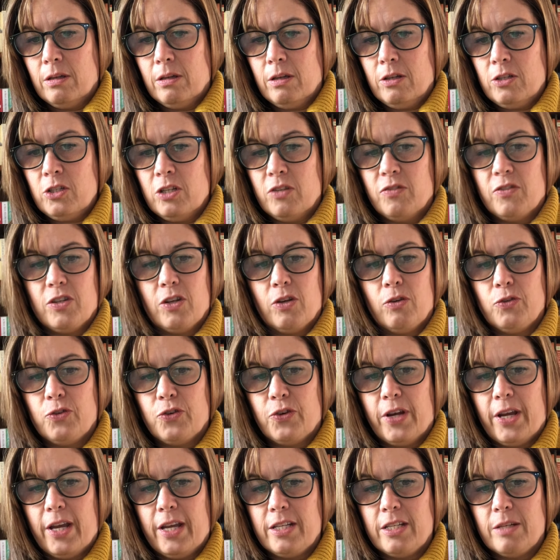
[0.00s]
I should have told
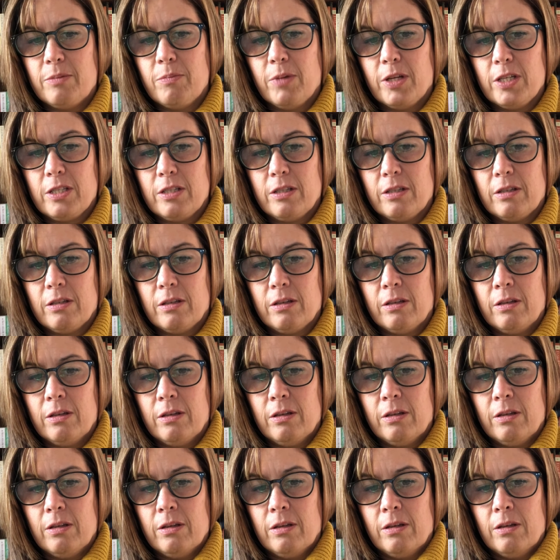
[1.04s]
her I hated mustard,
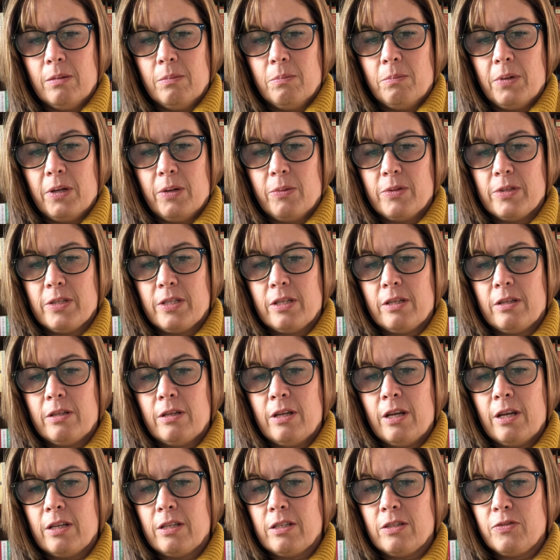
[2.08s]
but it was an
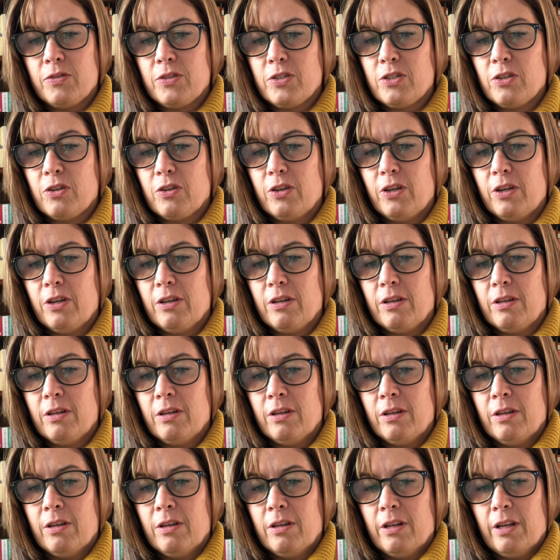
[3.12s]
S for Sonia,
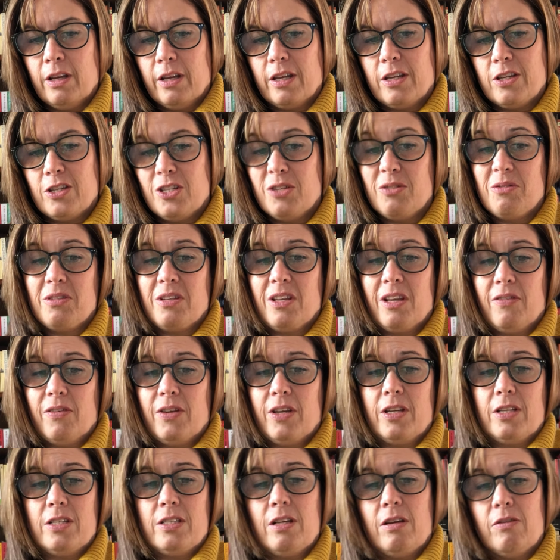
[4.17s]
like she was
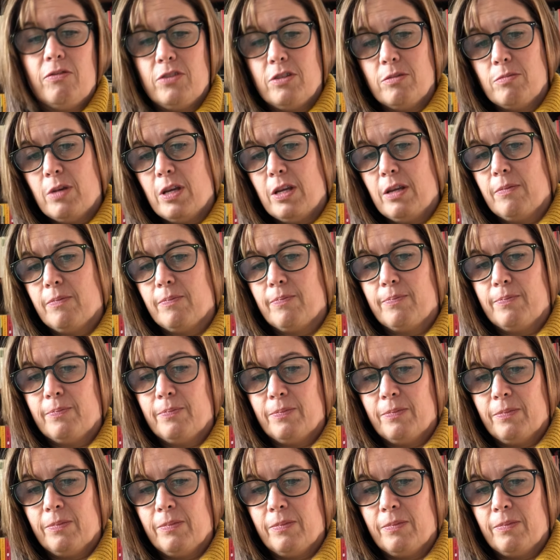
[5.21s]
giving herself to me.
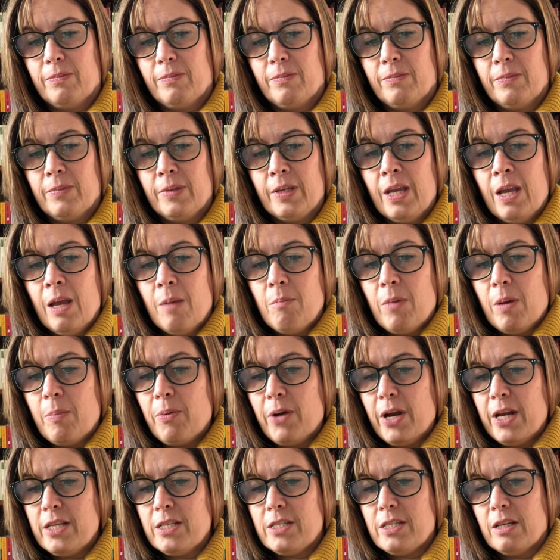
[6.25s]
My
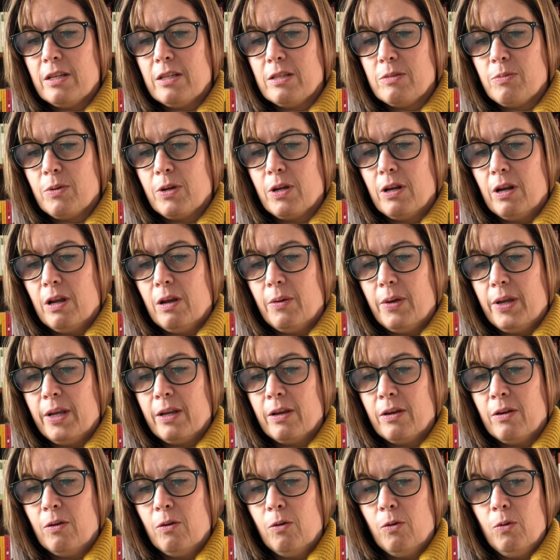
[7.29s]
brain cells were glowing,
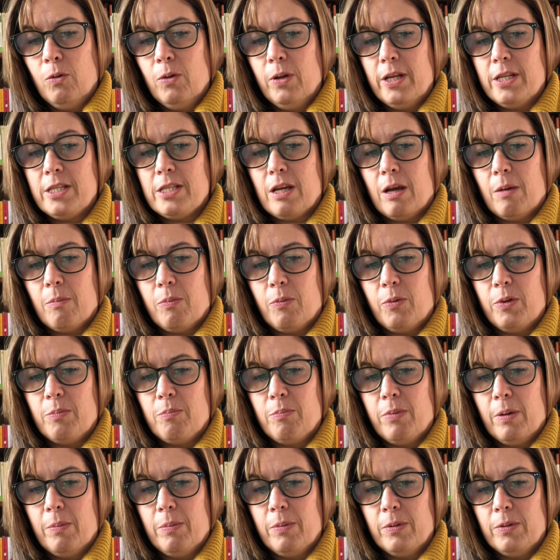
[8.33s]
all lit up
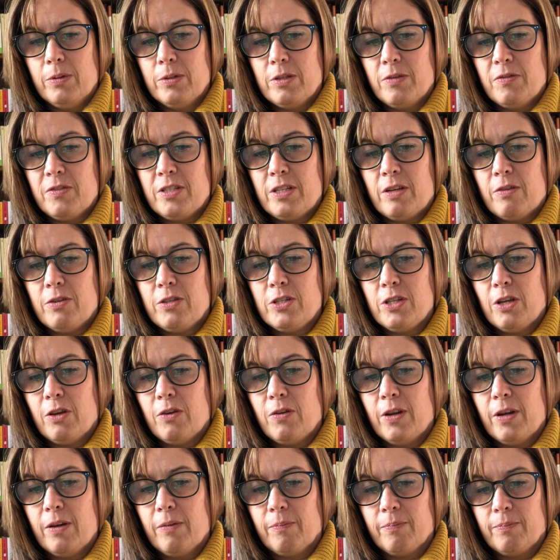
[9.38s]
with bubbles of
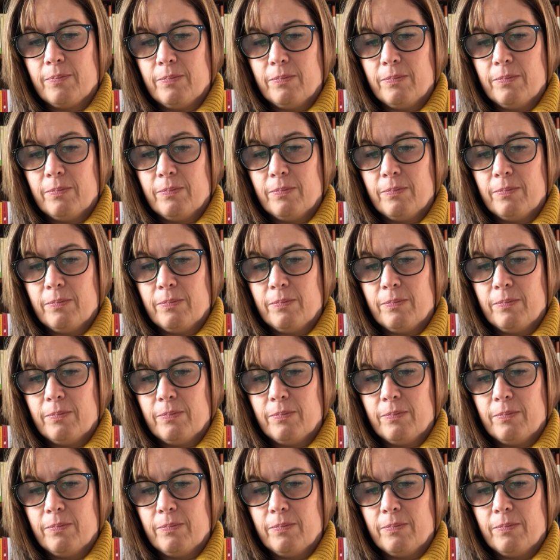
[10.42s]
serotonin.